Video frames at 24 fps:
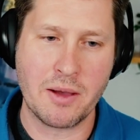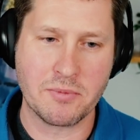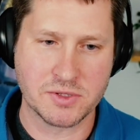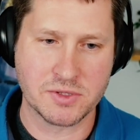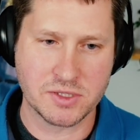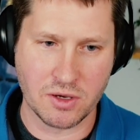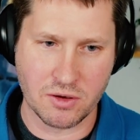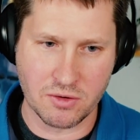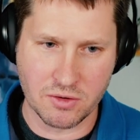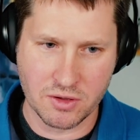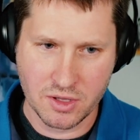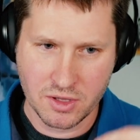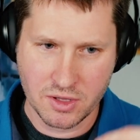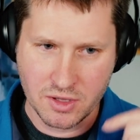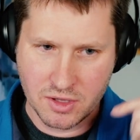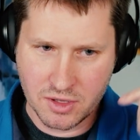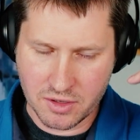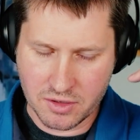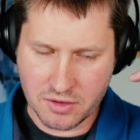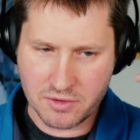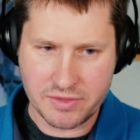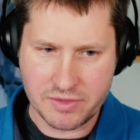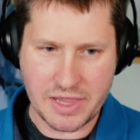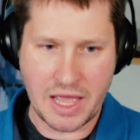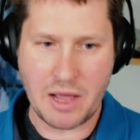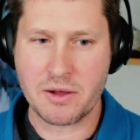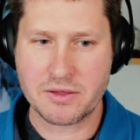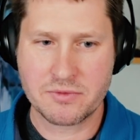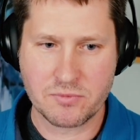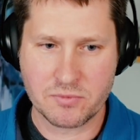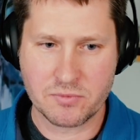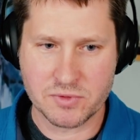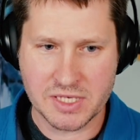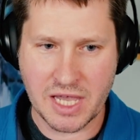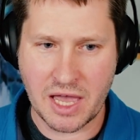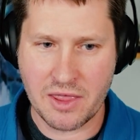So that
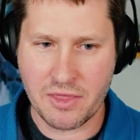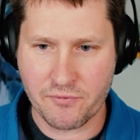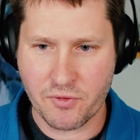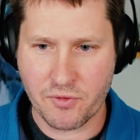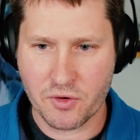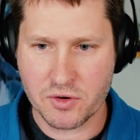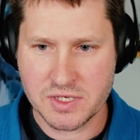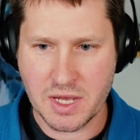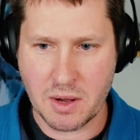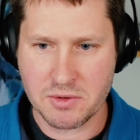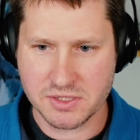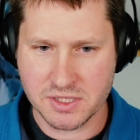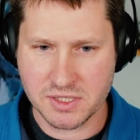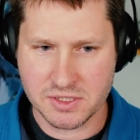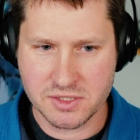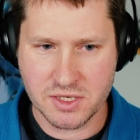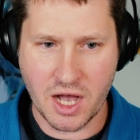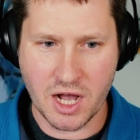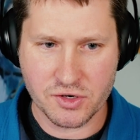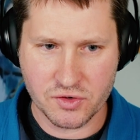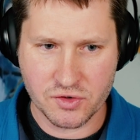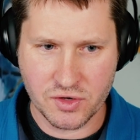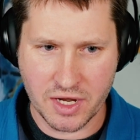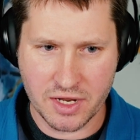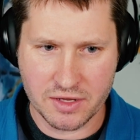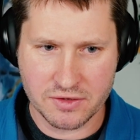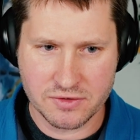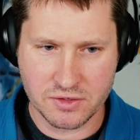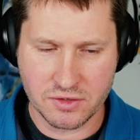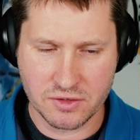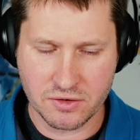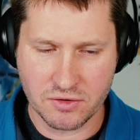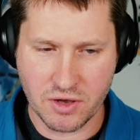was kind of the first time I was indoctrinated to.